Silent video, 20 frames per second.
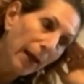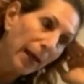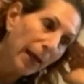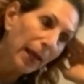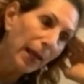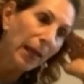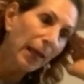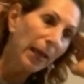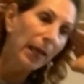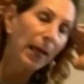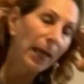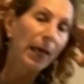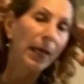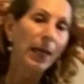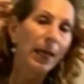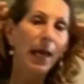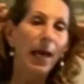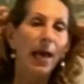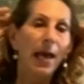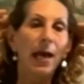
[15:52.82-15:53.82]

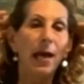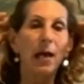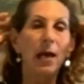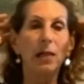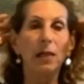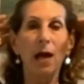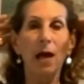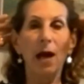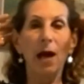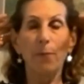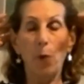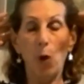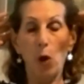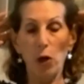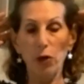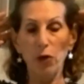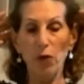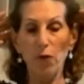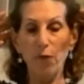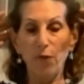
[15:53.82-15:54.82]
Inhale up. Are
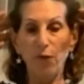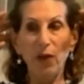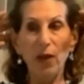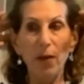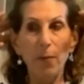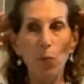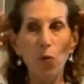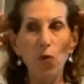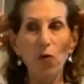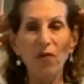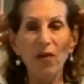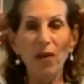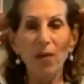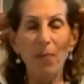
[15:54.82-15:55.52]
your feet moving?